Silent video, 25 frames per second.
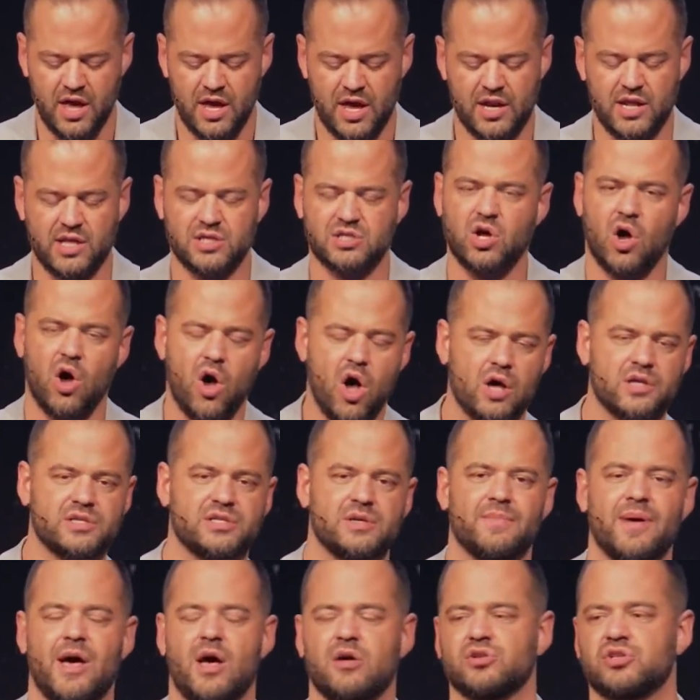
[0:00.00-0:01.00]
And it talks
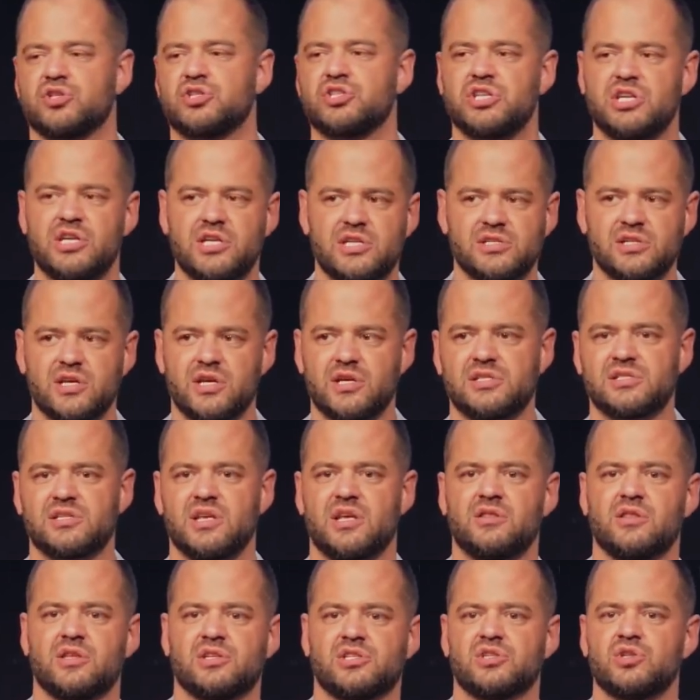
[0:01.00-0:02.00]
about Jesus
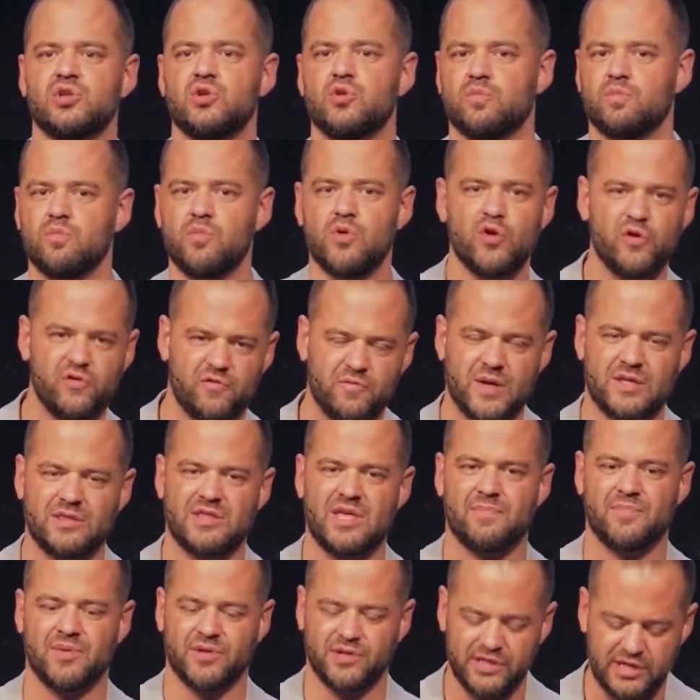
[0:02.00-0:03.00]
and this new movement
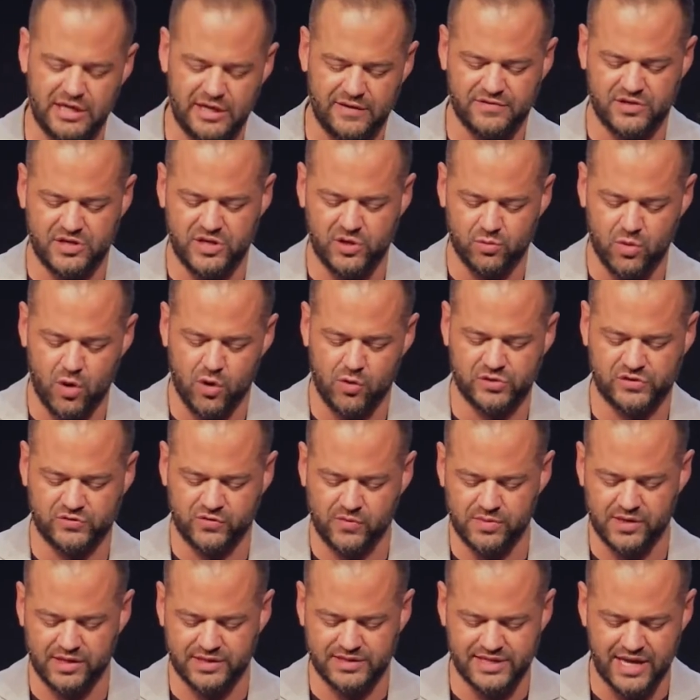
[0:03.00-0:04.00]
that believed he rose
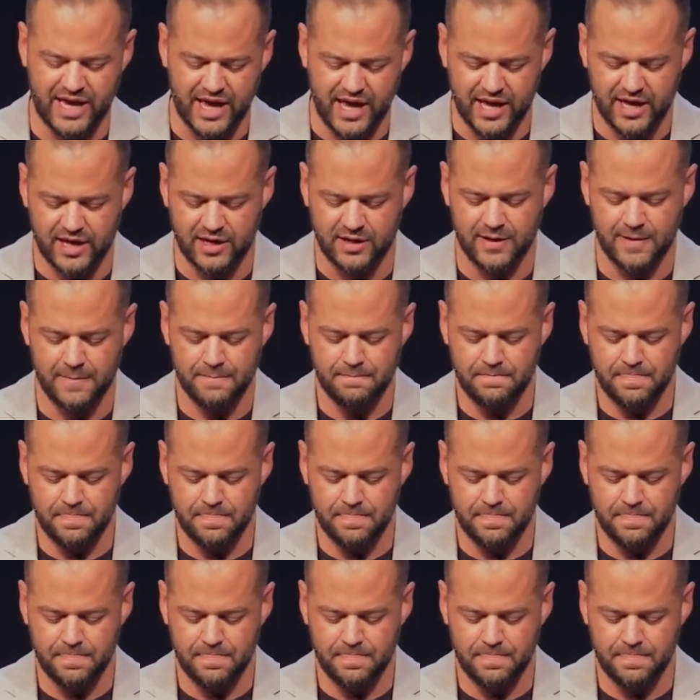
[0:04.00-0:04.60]
from the dead.